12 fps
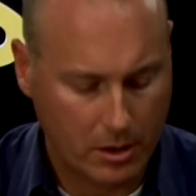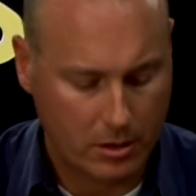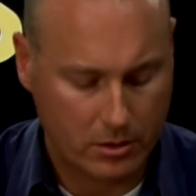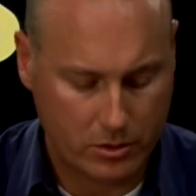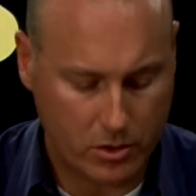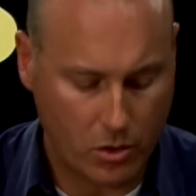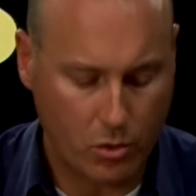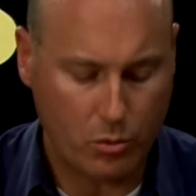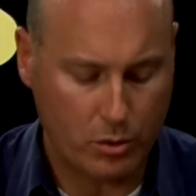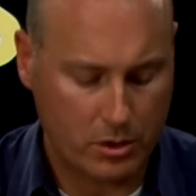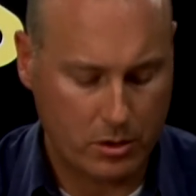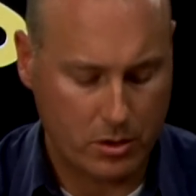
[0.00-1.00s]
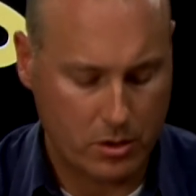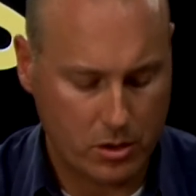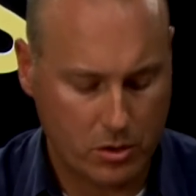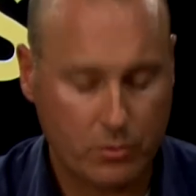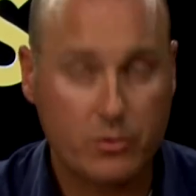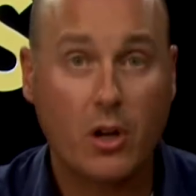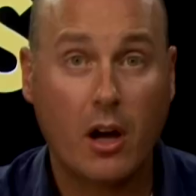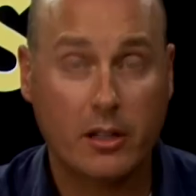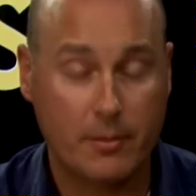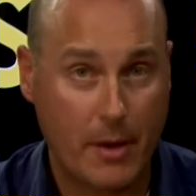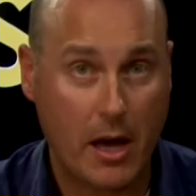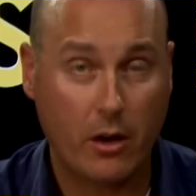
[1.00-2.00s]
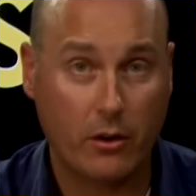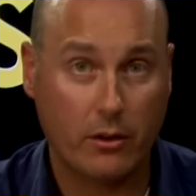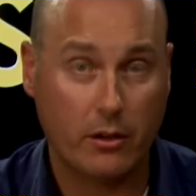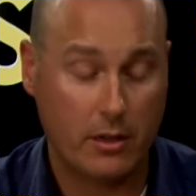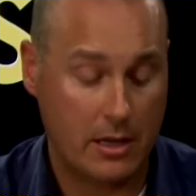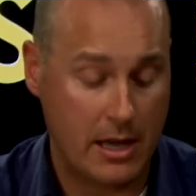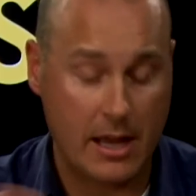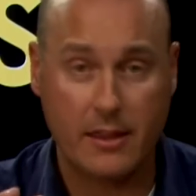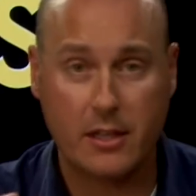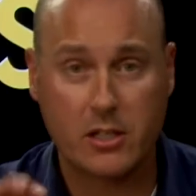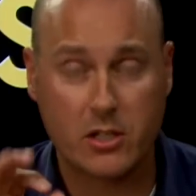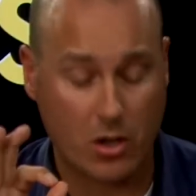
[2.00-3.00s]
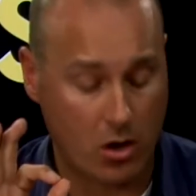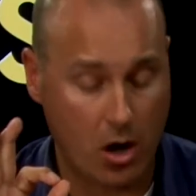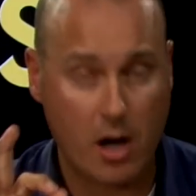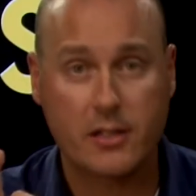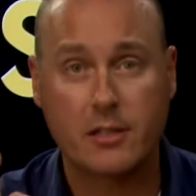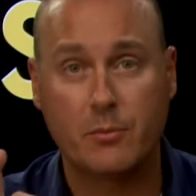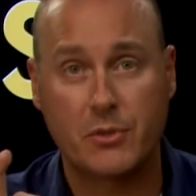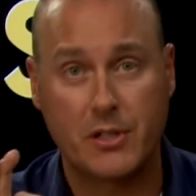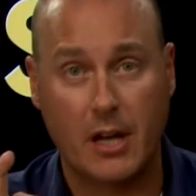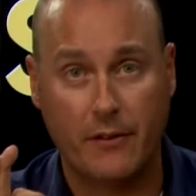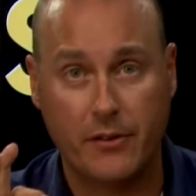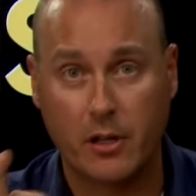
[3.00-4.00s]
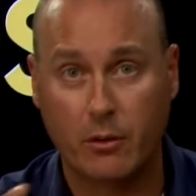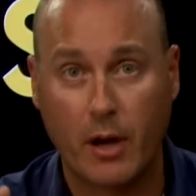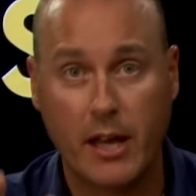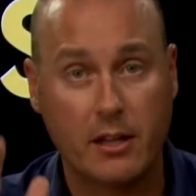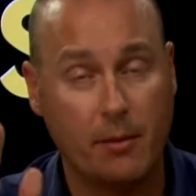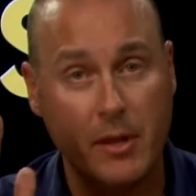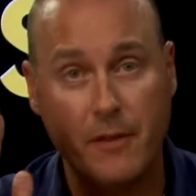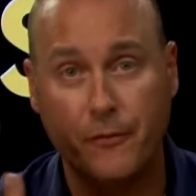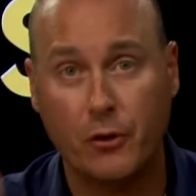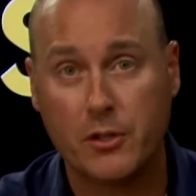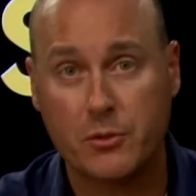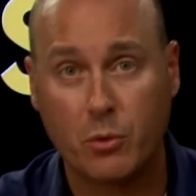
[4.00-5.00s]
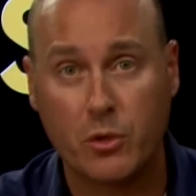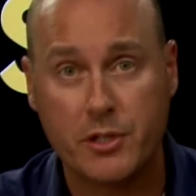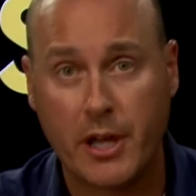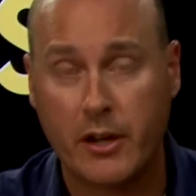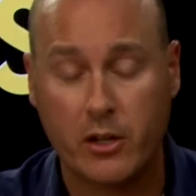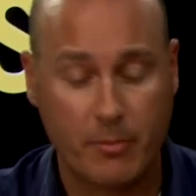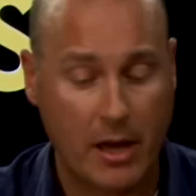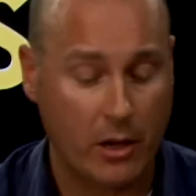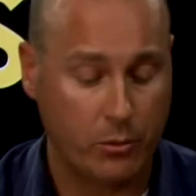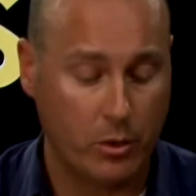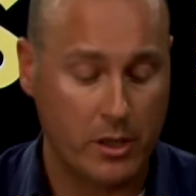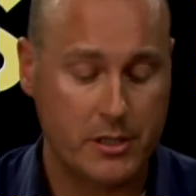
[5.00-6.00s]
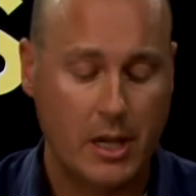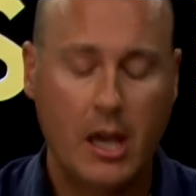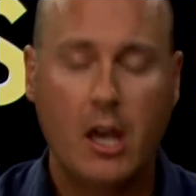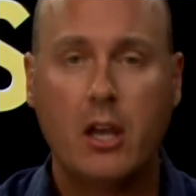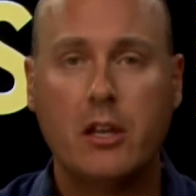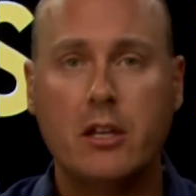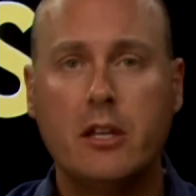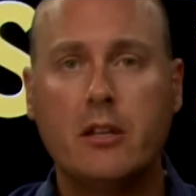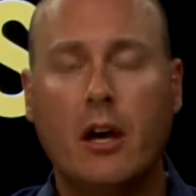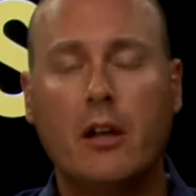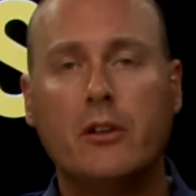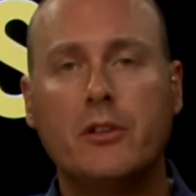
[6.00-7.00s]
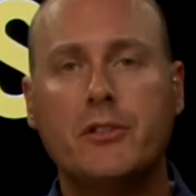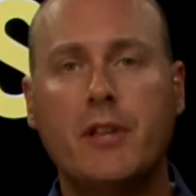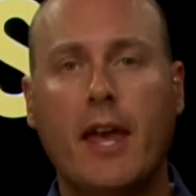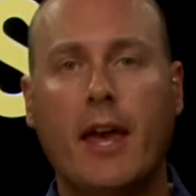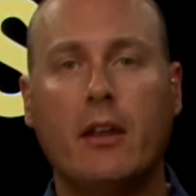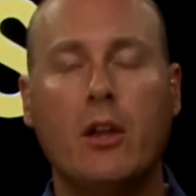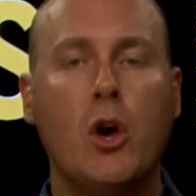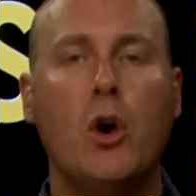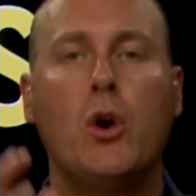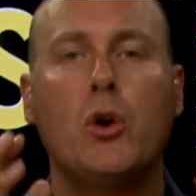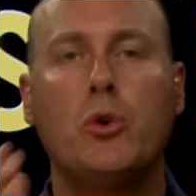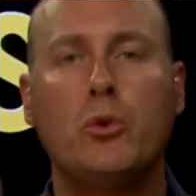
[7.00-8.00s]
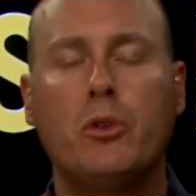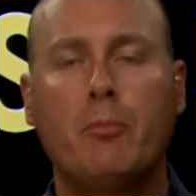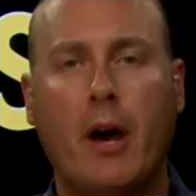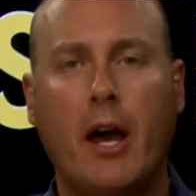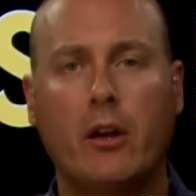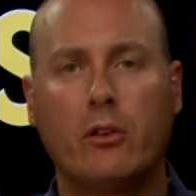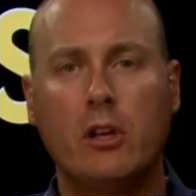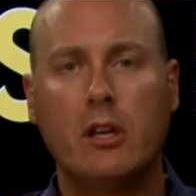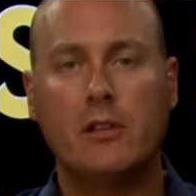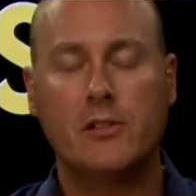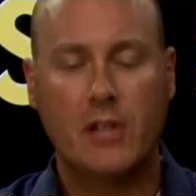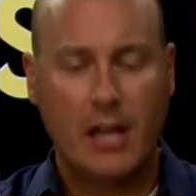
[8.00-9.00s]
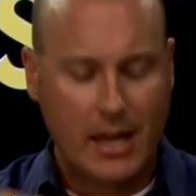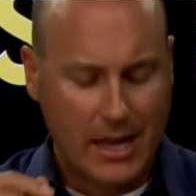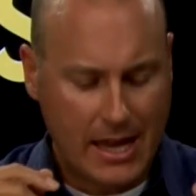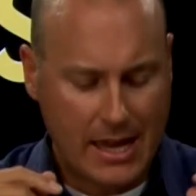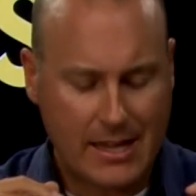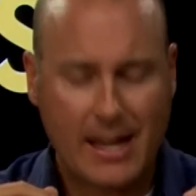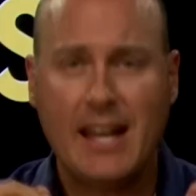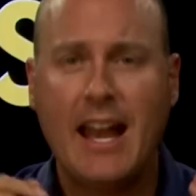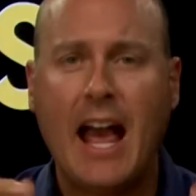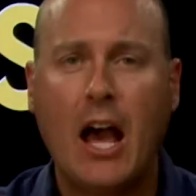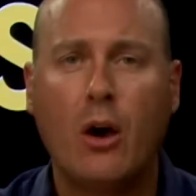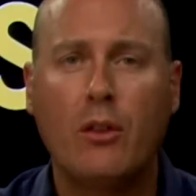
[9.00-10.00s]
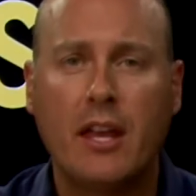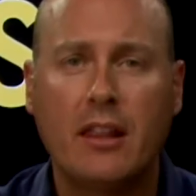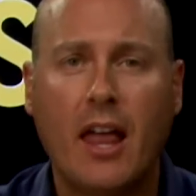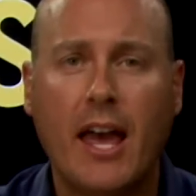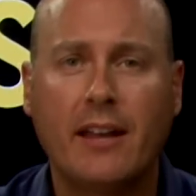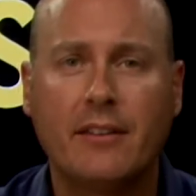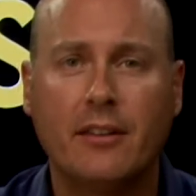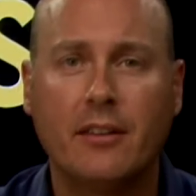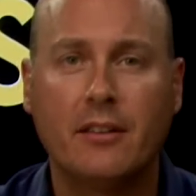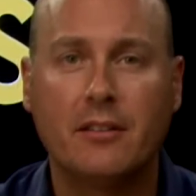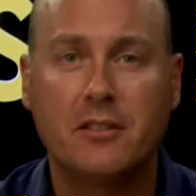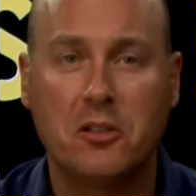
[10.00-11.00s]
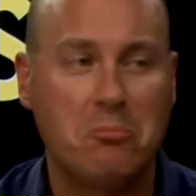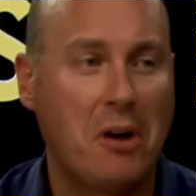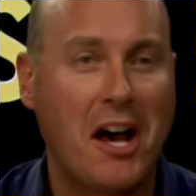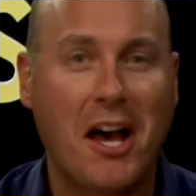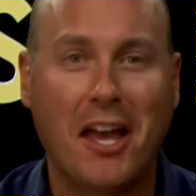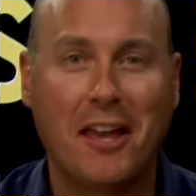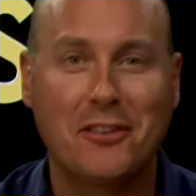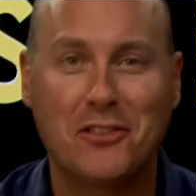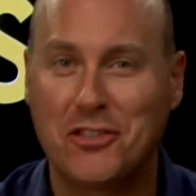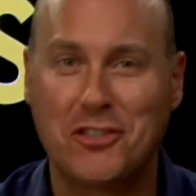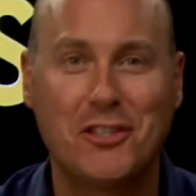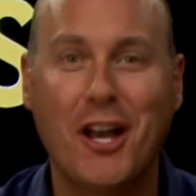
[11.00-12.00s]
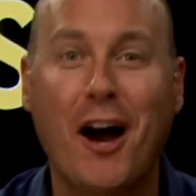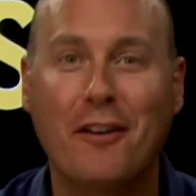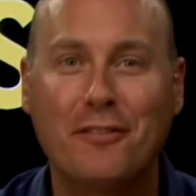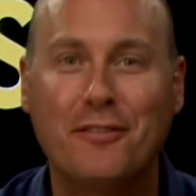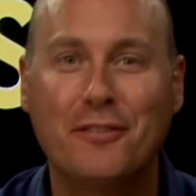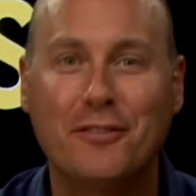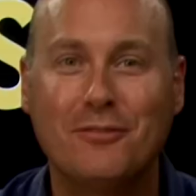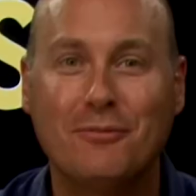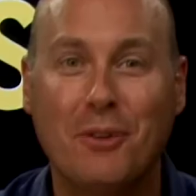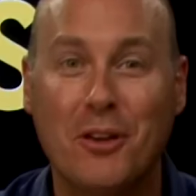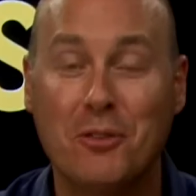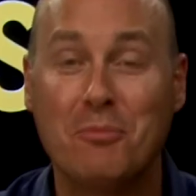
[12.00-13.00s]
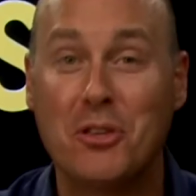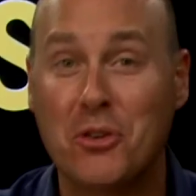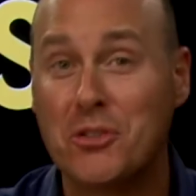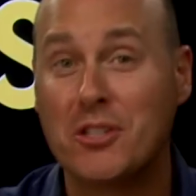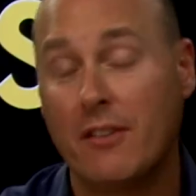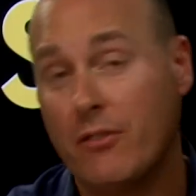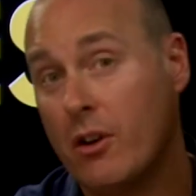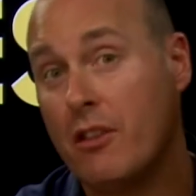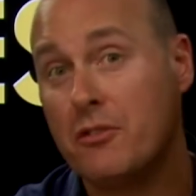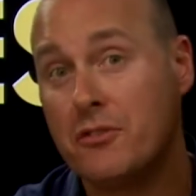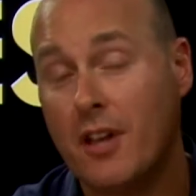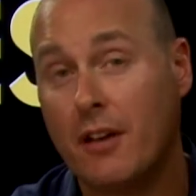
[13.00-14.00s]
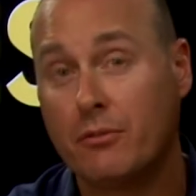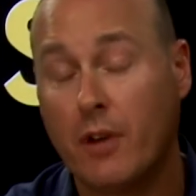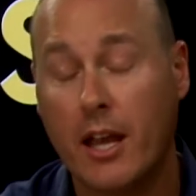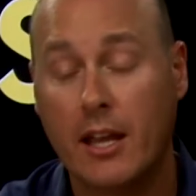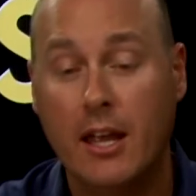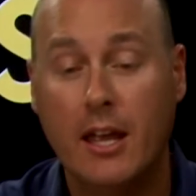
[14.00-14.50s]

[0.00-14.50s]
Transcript: So, you talked about and this is awesome stuff here, right? I mean, the first words out of your mouth was you need to understand who the buyer is and and how they like to to buy stuff, whether it be your stuff or other stuff, right?